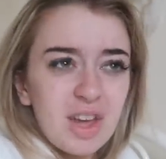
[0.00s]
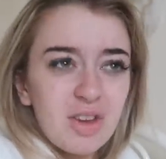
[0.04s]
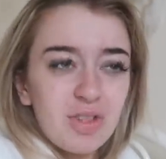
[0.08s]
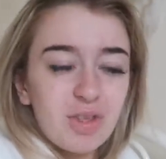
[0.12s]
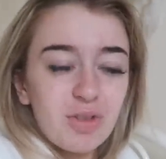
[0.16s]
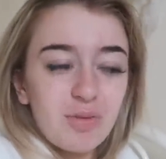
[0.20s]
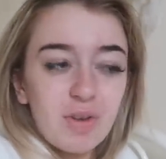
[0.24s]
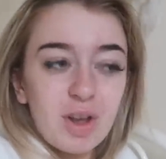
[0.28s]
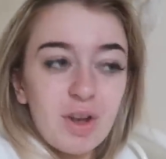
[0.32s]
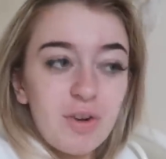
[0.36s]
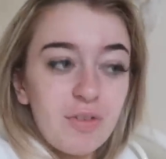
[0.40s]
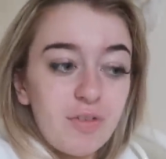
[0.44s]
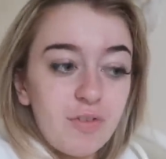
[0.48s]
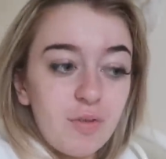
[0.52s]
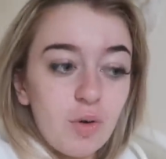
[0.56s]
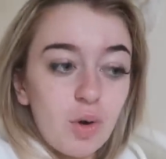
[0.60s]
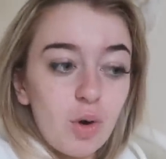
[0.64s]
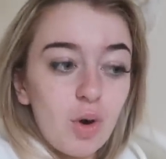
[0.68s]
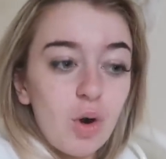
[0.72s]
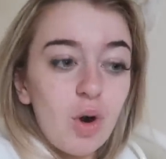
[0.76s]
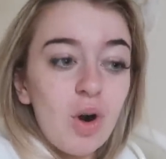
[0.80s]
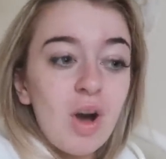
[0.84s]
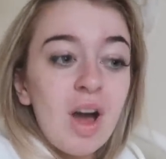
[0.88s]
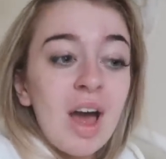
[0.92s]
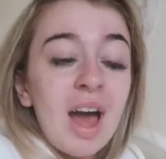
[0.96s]
three or
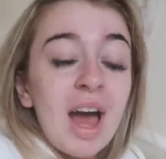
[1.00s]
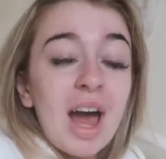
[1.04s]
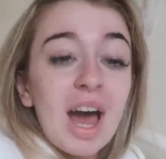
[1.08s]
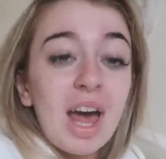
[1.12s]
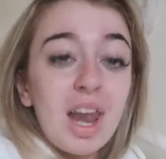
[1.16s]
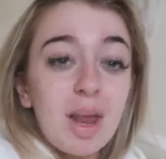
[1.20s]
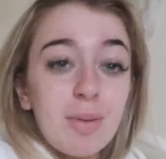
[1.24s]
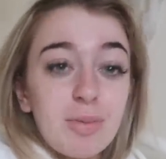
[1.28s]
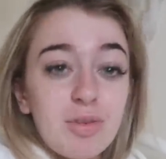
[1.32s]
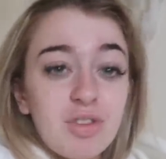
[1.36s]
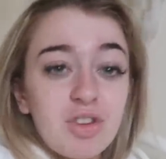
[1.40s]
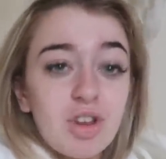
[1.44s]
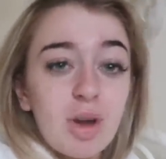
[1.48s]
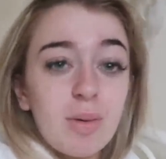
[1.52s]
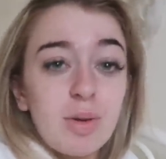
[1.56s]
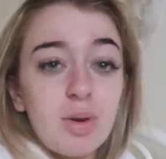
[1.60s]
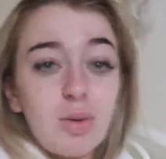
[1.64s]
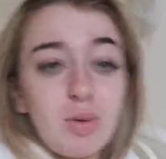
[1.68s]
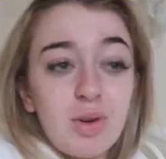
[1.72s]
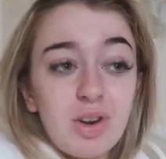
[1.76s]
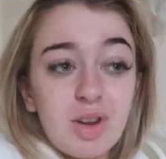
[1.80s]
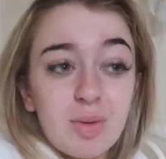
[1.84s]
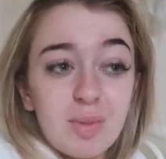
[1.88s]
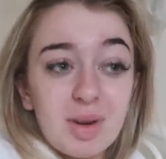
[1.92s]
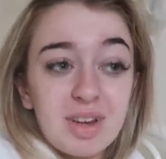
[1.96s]
four, and I'm so
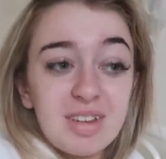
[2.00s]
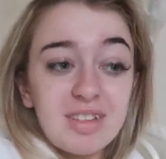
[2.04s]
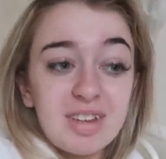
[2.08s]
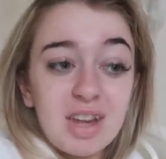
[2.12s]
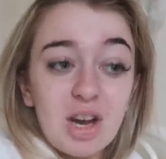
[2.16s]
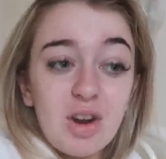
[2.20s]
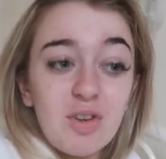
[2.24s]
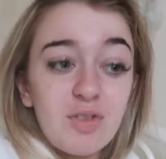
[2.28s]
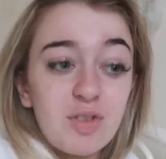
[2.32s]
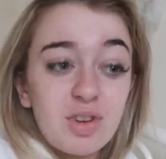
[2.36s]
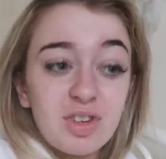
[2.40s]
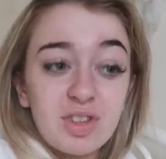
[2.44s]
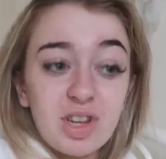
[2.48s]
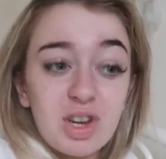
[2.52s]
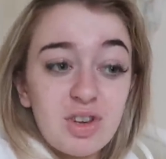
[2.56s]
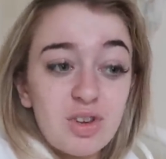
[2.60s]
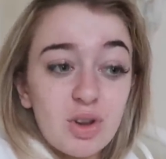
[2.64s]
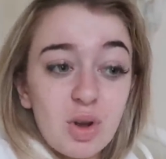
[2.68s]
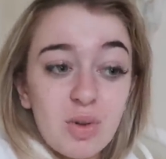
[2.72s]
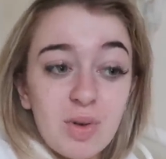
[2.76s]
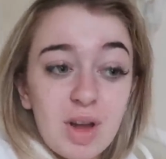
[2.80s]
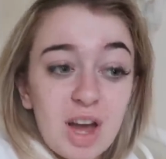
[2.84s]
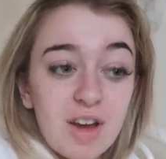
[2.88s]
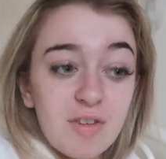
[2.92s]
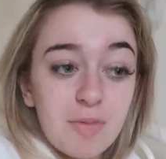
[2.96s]
annoyed at myself because I
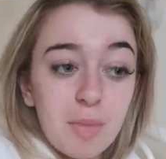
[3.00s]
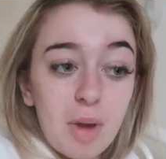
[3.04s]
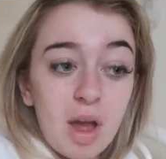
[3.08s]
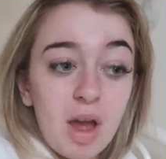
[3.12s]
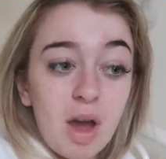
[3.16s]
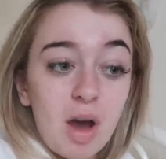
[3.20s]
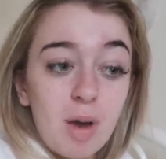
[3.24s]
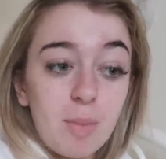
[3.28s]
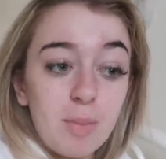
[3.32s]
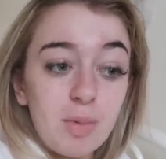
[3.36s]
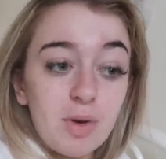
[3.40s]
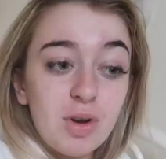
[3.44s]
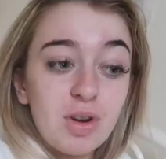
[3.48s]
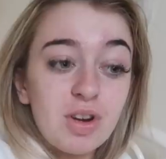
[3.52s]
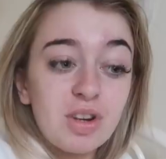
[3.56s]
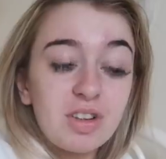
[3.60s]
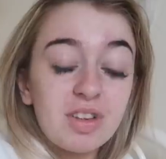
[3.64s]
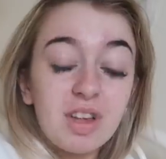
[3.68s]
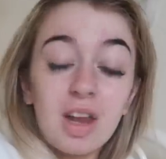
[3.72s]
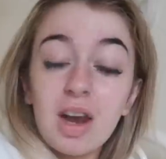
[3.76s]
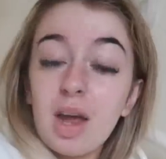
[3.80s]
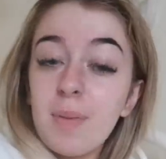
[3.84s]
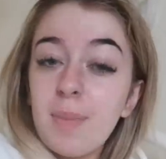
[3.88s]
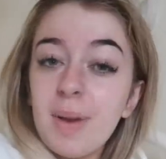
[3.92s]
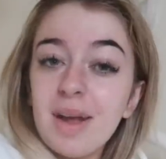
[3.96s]
don't have my art books,
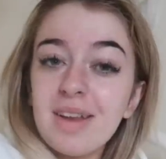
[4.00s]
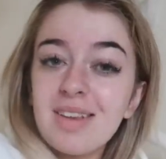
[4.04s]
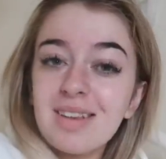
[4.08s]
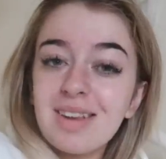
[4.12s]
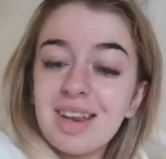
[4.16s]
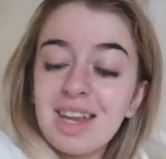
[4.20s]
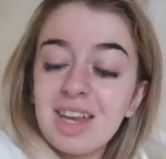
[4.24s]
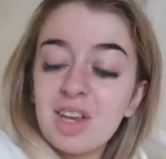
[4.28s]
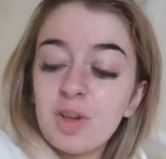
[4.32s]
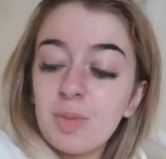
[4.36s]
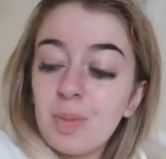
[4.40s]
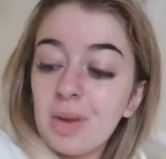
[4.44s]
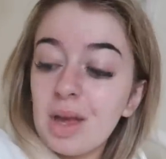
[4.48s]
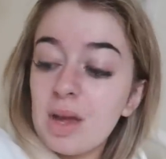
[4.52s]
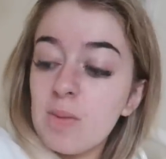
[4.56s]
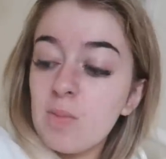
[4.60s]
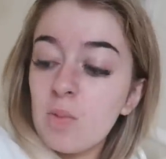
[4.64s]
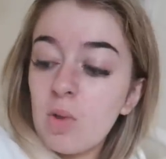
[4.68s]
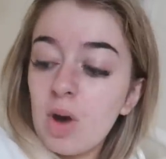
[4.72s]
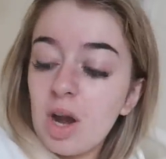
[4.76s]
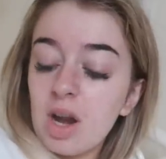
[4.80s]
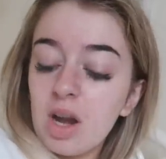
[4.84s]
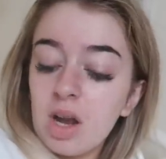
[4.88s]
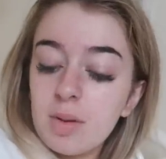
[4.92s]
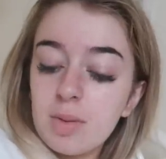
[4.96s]
and I basically explain
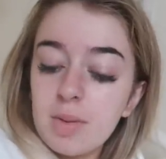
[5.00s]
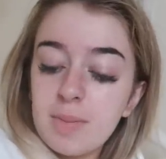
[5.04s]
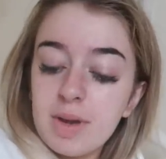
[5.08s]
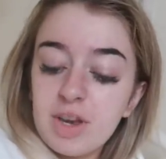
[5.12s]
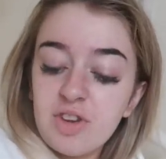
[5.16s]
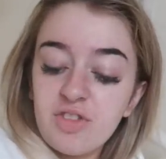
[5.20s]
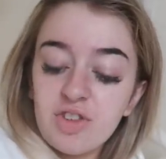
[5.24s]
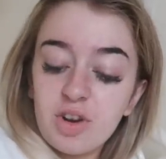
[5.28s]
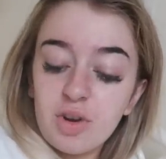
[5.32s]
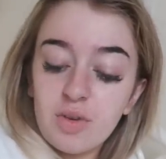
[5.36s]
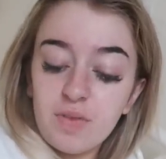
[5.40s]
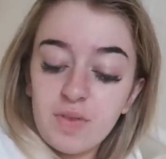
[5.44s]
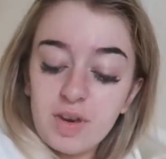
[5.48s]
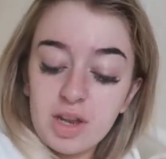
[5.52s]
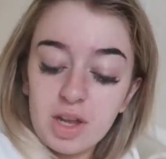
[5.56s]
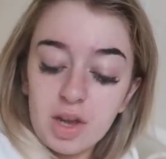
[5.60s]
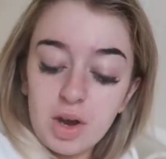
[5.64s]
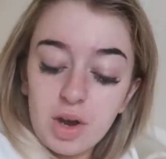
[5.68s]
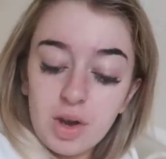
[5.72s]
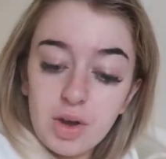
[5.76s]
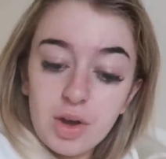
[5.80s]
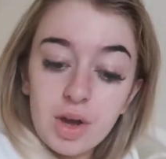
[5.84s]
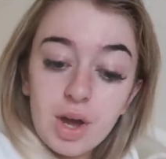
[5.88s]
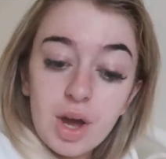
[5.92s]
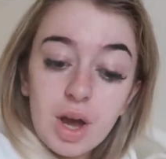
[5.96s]
why in like my main channel
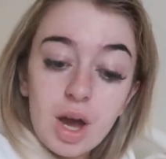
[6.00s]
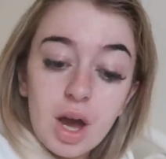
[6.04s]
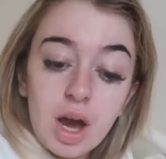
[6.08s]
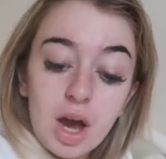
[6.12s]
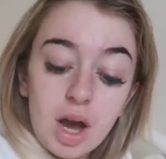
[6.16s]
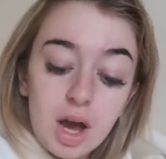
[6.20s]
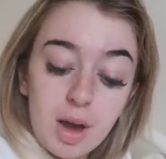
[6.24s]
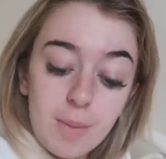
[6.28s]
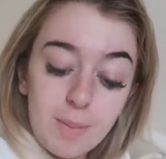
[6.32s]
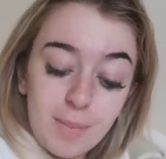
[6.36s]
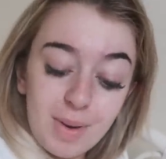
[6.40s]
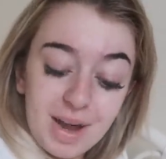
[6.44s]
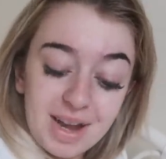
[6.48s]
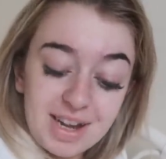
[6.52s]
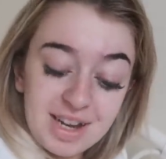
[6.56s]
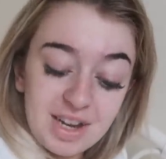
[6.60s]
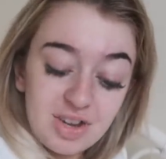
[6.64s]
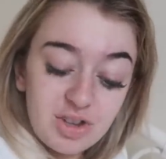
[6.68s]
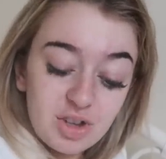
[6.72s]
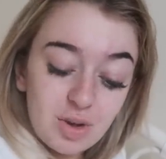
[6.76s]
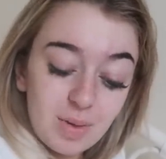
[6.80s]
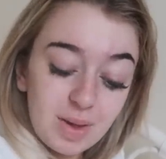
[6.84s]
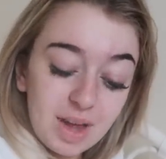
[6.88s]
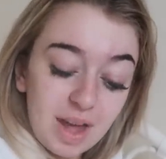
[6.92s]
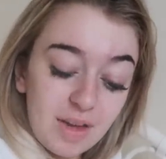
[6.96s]
video, but I need
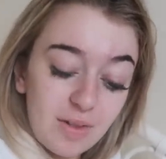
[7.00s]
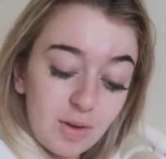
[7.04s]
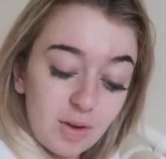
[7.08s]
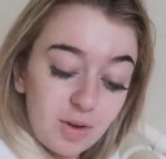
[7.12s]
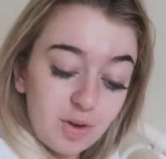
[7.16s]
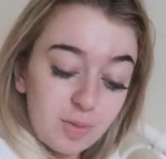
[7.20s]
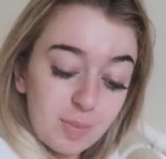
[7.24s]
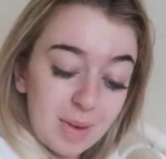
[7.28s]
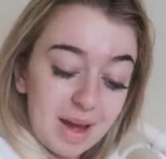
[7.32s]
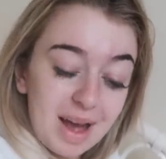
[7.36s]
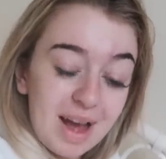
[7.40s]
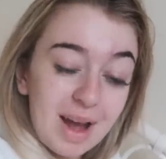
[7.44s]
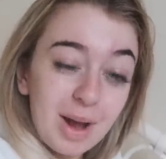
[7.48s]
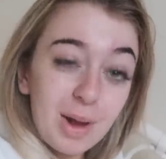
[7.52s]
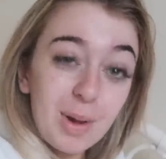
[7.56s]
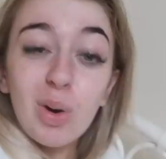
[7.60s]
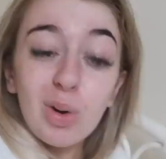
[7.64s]
to go and get those back.